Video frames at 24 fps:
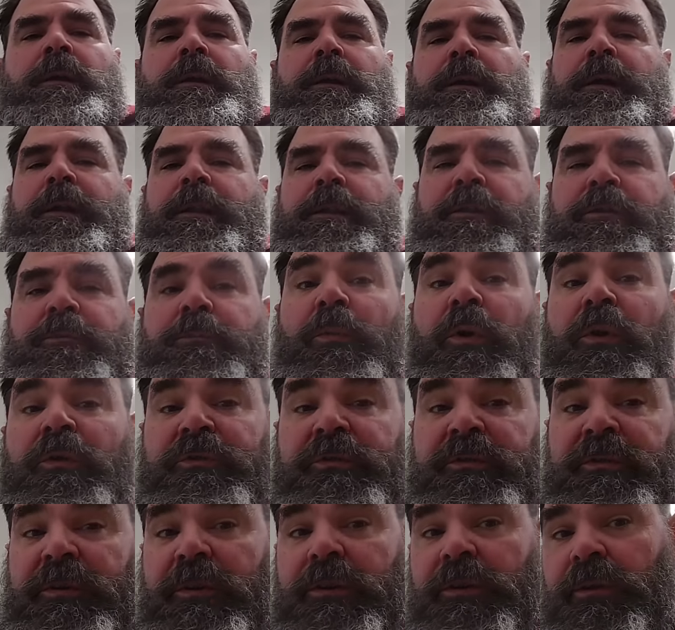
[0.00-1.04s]
And as most
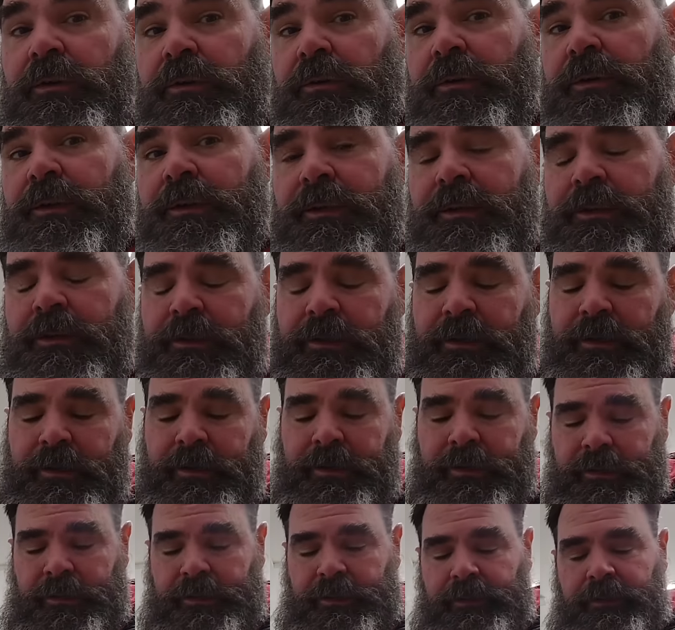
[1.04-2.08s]
of you know, I
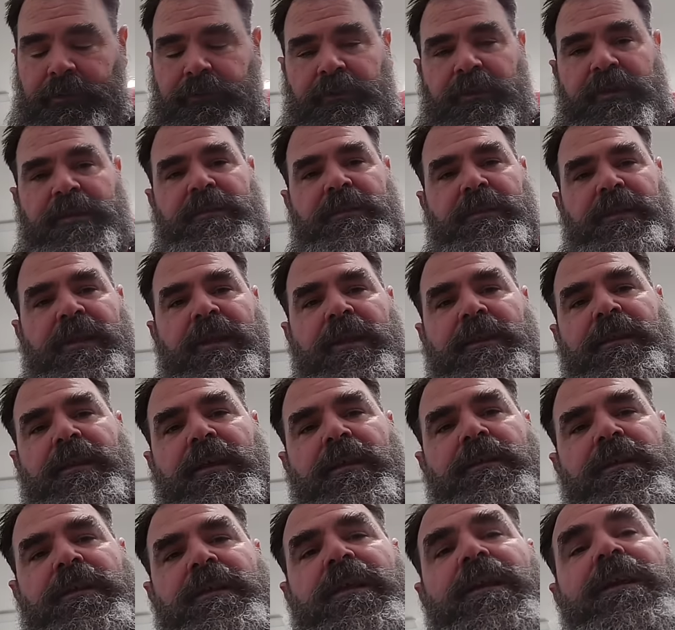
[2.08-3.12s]
uh, recently had that
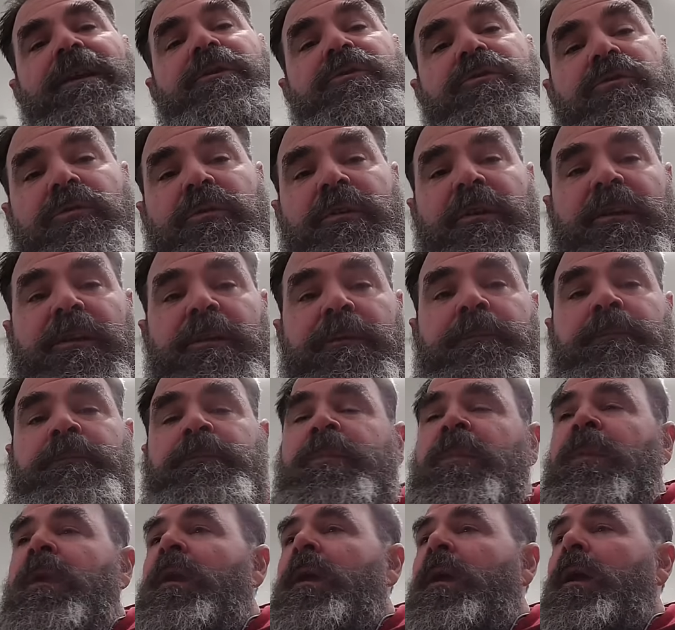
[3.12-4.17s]
knee injury.
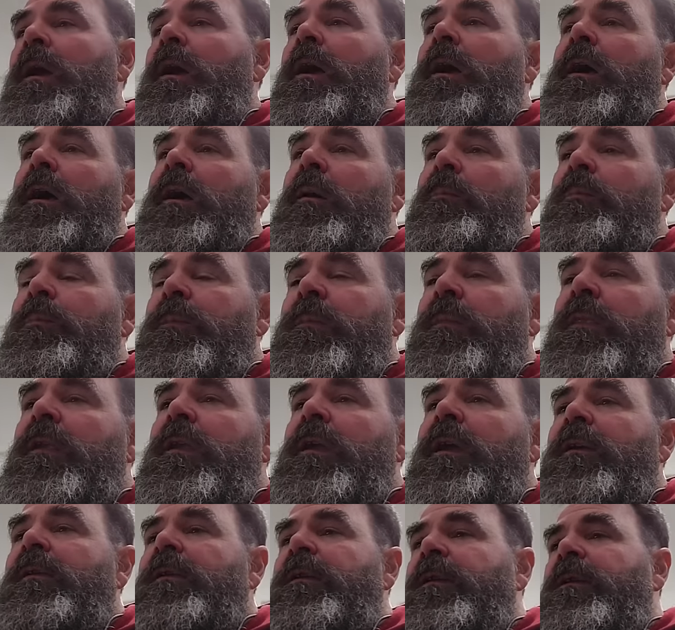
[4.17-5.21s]
Um,
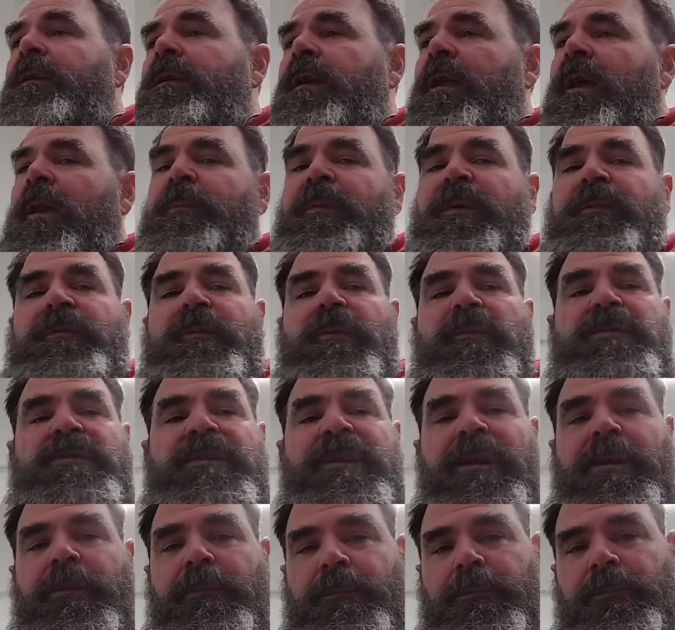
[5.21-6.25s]
I had my first
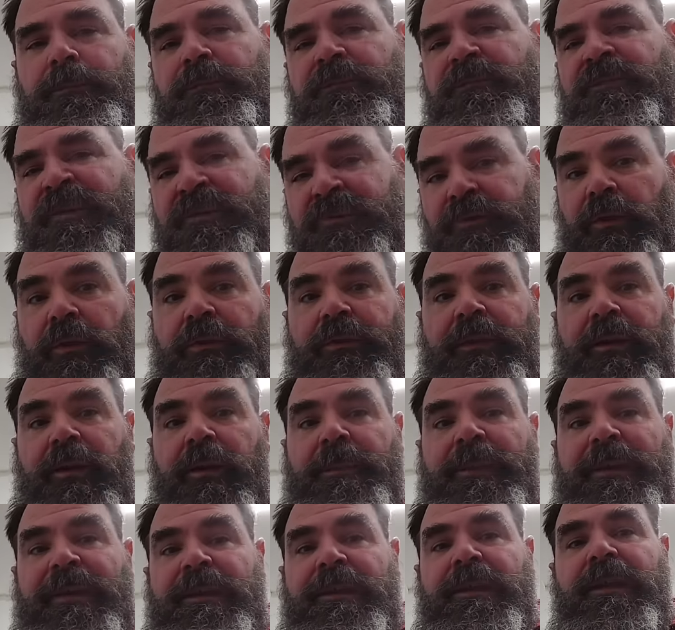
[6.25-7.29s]
day of physical
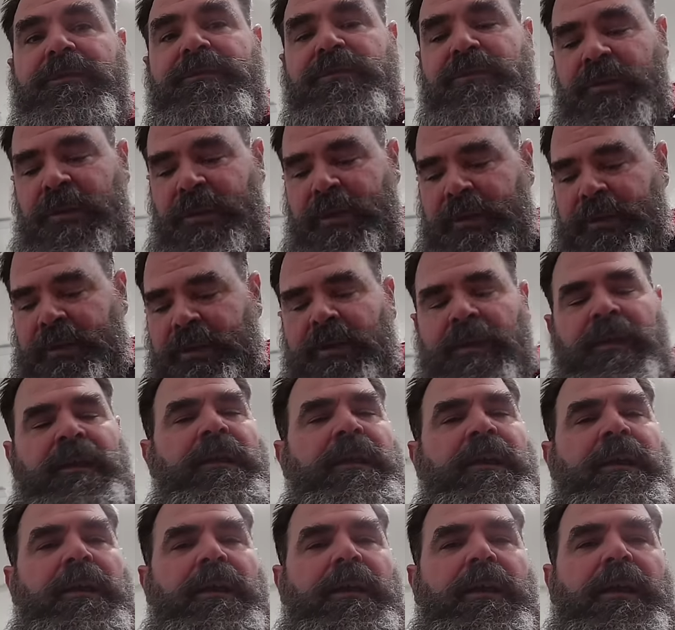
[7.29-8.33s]
therapy yesterday.
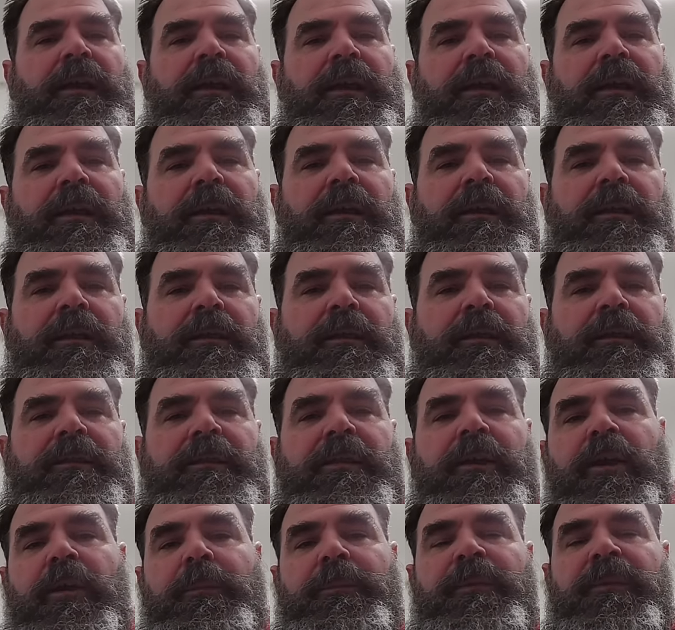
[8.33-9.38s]
Uh, the
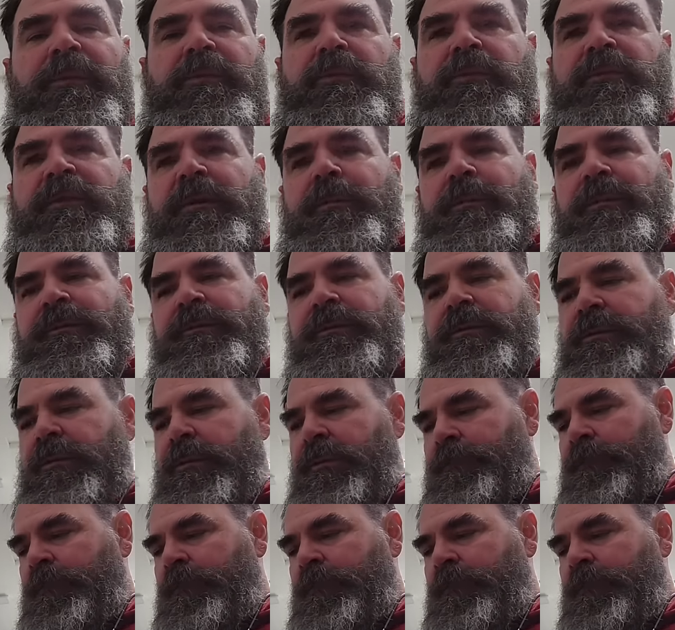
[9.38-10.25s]
therapist was able to